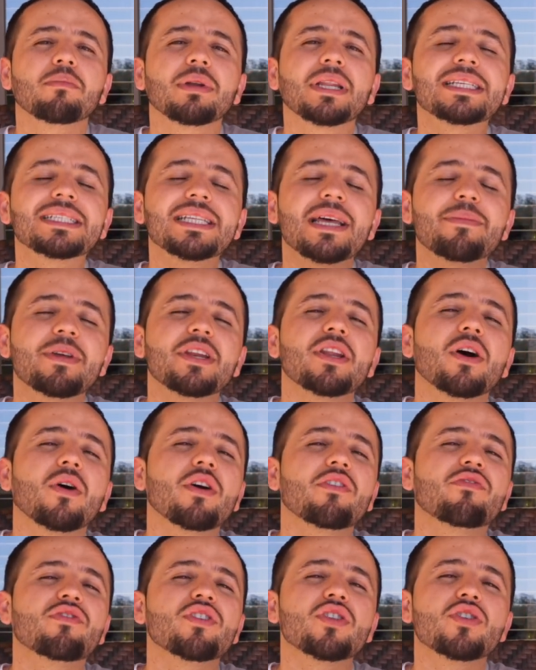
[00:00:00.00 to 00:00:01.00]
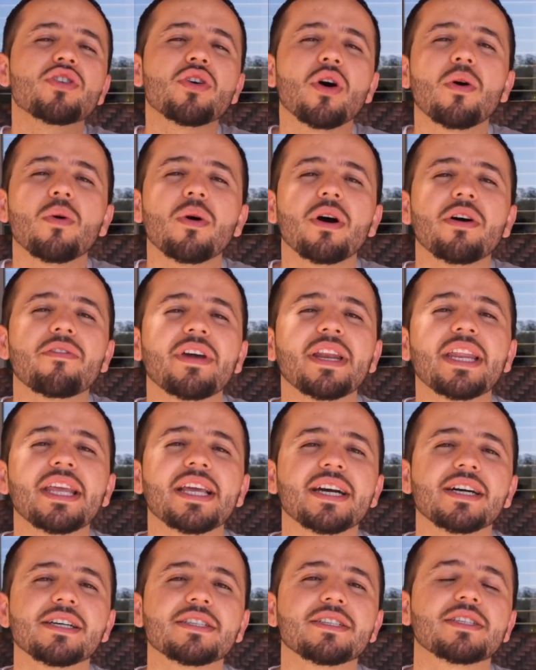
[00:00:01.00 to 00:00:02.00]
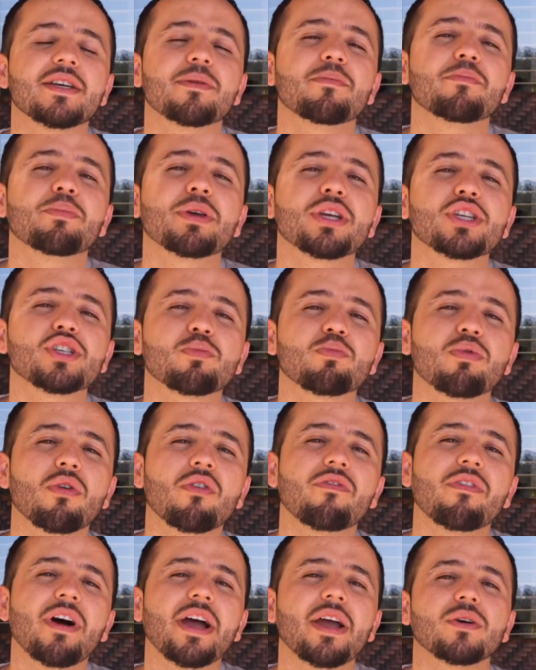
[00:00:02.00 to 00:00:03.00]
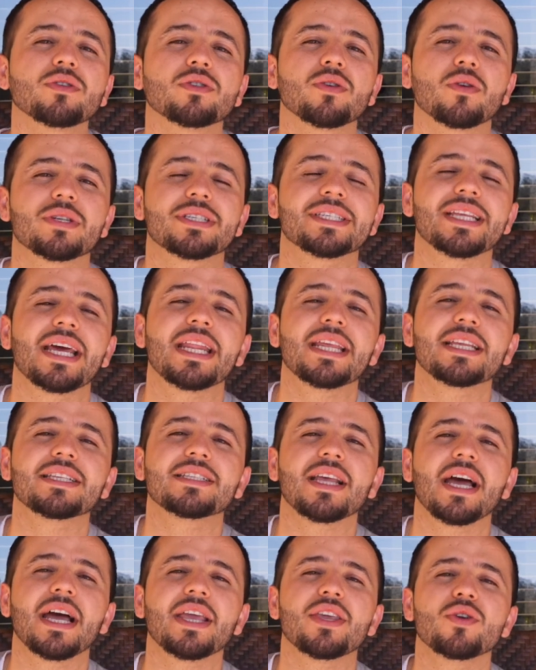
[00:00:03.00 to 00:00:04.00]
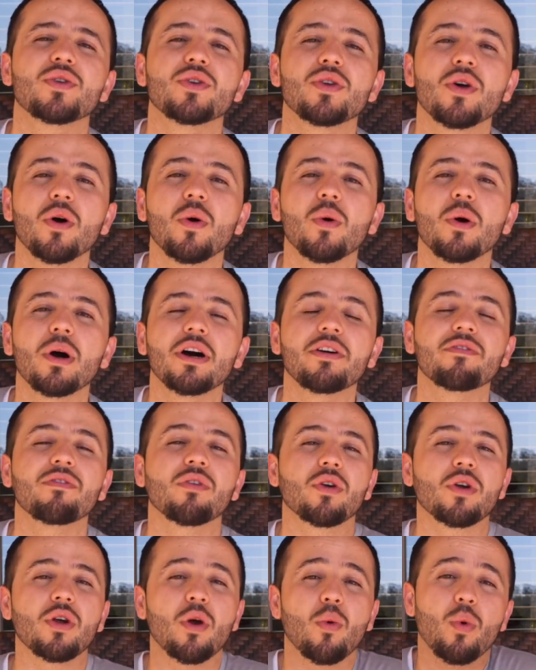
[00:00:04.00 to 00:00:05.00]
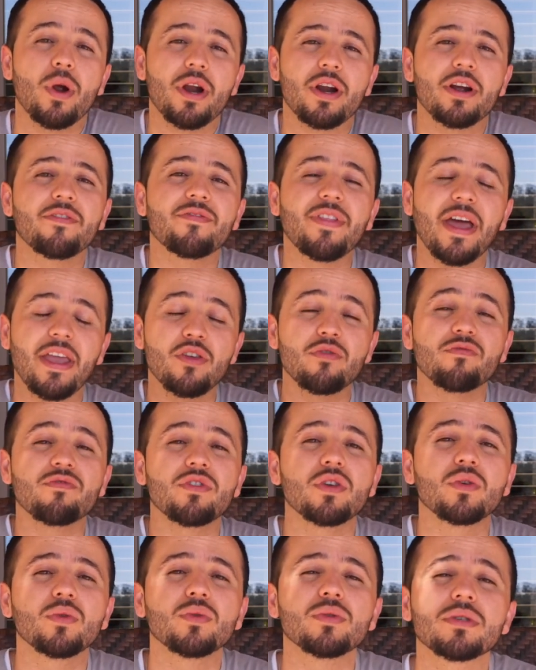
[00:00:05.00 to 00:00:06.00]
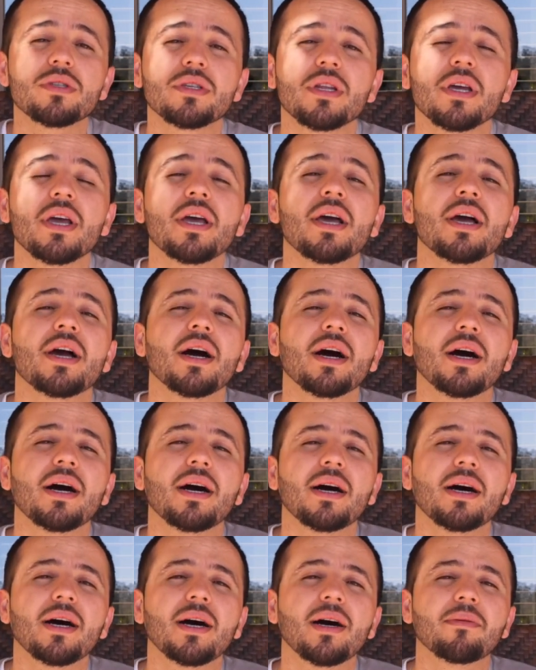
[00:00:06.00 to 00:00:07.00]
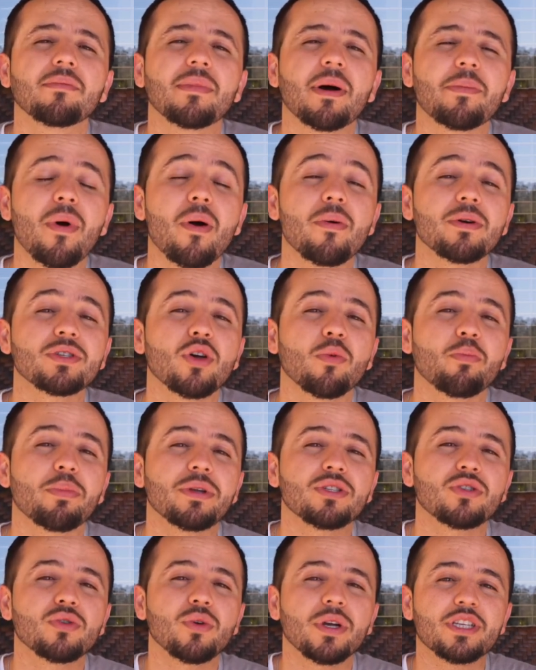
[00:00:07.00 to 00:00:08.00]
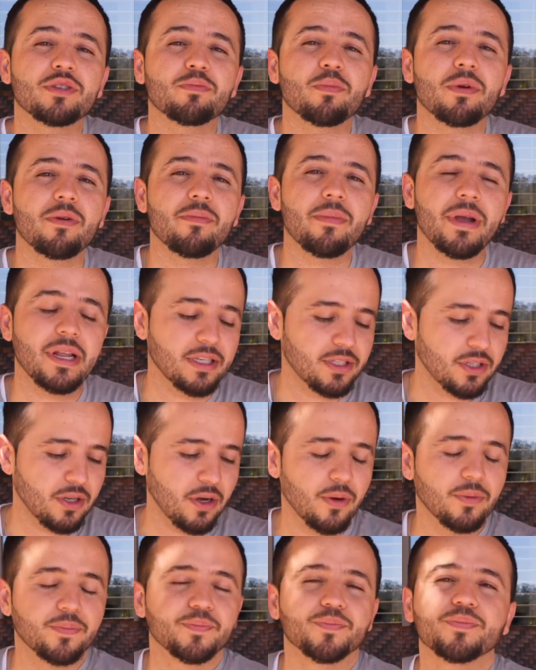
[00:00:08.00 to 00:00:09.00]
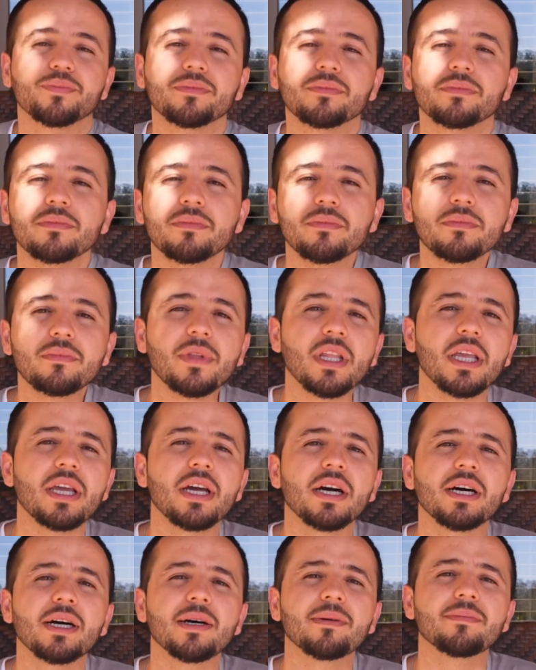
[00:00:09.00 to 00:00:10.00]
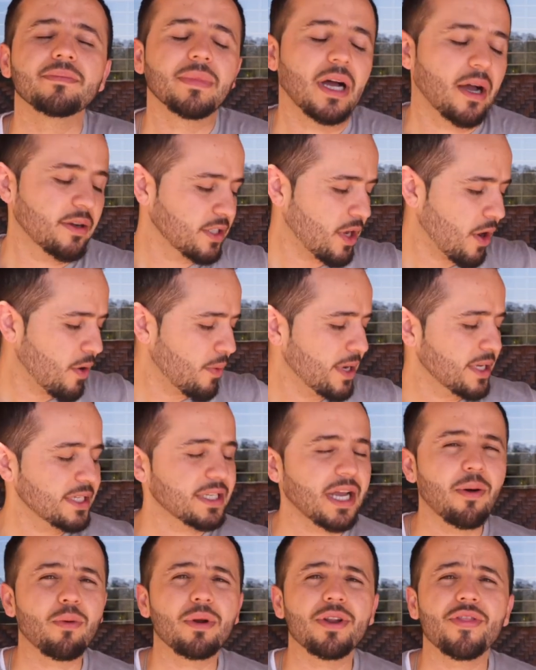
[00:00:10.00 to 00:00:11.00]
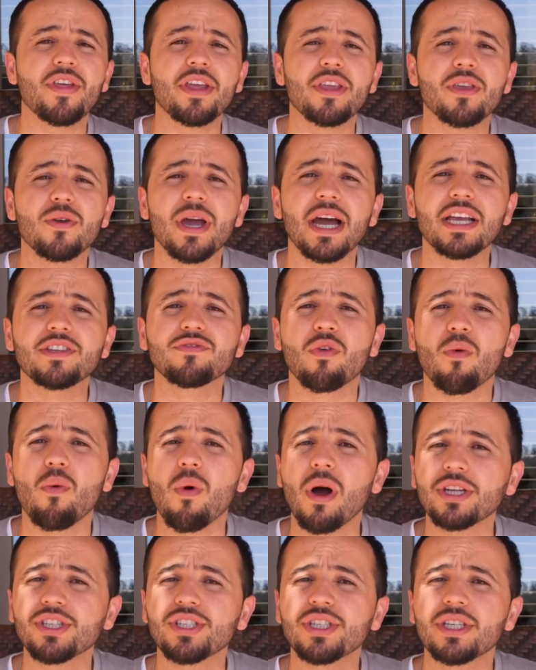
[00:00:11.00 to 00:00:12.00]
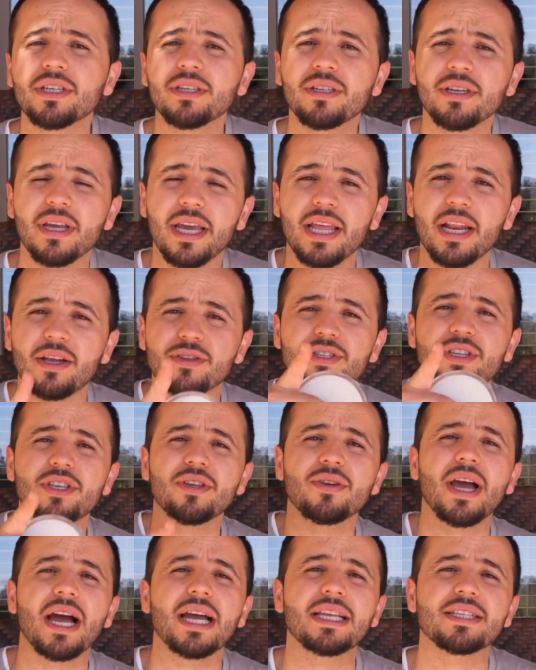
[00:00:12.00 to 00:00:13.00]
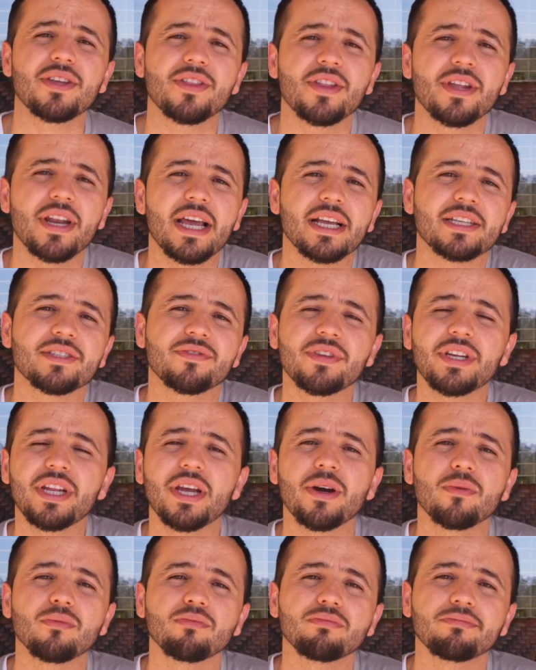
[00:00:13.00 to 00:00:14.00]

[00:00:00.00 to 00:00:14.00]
please let me know if you know of any custom picture profiles or settings that you know of or aware of that you've used. Um, I'm always open to experiment. So um, as always, I want to thank you guys for watching and I'll see you guys on the next video.